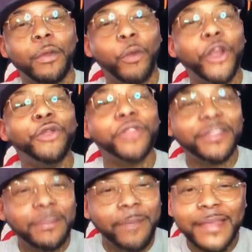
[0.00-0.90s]
Where do you
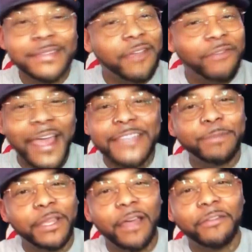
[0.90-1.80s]
get the best advice,
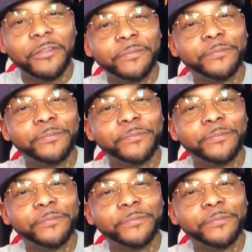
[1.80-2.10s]
beloved?